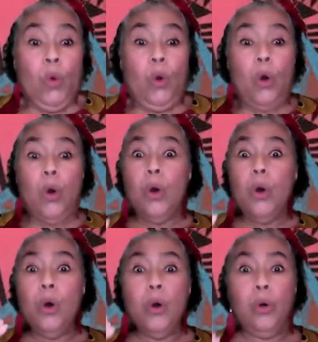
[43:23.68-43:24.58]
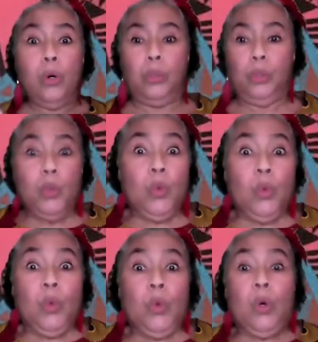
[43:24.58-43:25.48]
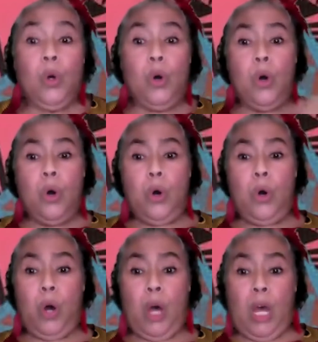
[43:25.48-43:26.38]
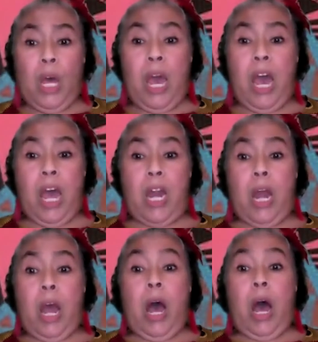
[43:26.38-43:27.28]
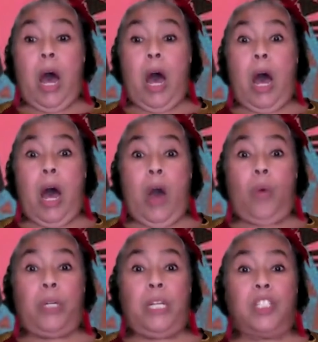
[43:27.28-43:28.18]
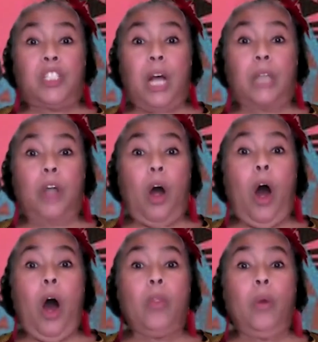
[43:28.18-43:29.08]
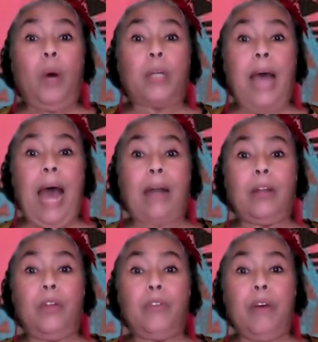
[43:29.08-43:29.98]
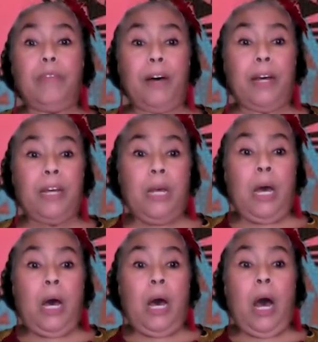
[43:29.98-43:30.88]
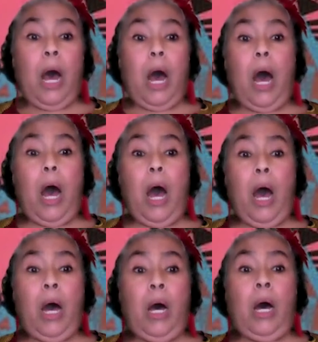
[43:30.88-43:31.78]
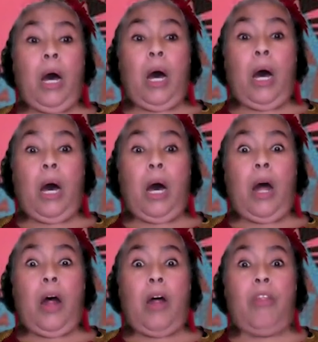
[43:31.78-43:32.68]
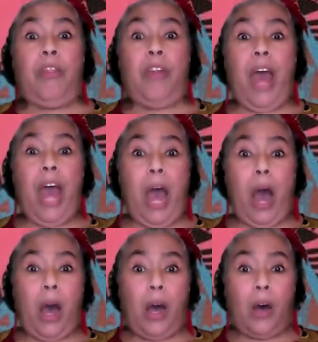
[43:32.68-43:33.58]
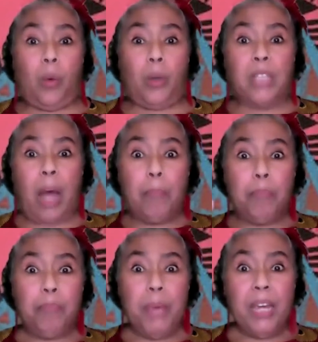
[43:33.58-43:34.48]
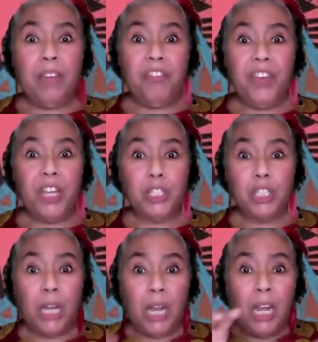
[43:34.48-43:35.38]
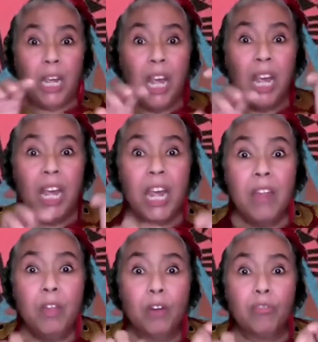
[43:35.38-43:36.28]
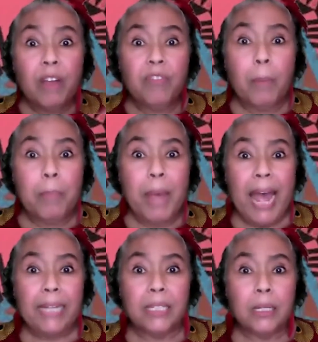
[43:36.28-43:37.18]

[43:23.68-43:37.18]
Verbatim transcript: ooh, ooh. And oh, when he sucked all the water out of the river, oh, there was a big fish in the riverbed.